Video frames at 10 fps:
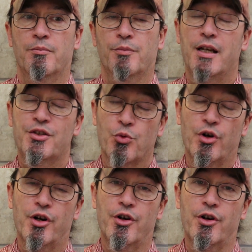place
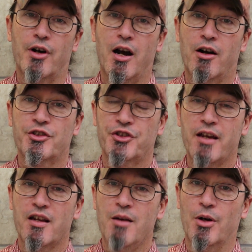where our
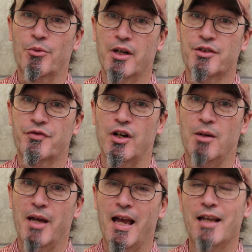state government runs
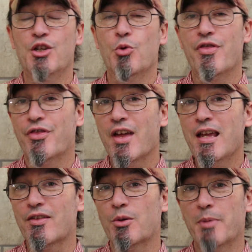from, and you would
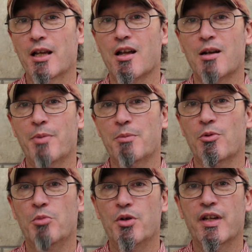think there'd be a lot of
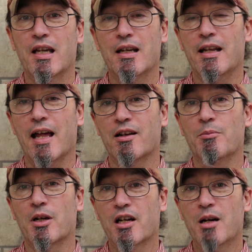people moving in and out of
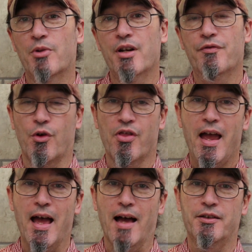Montgomery for
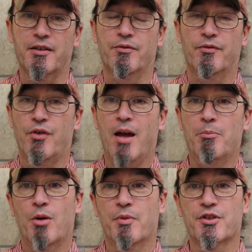that
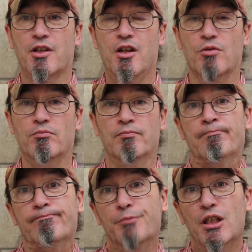purpose alone.
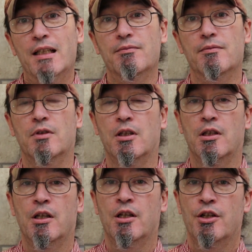But
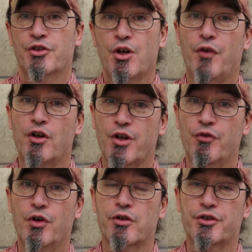so far so
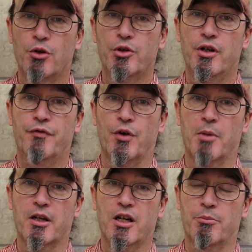good for
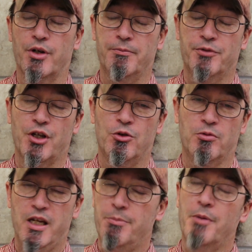Montgomery. So
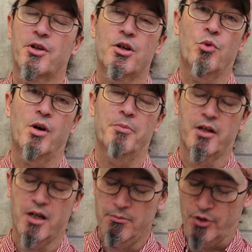keep up the good work,
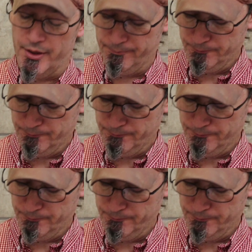Montgomery.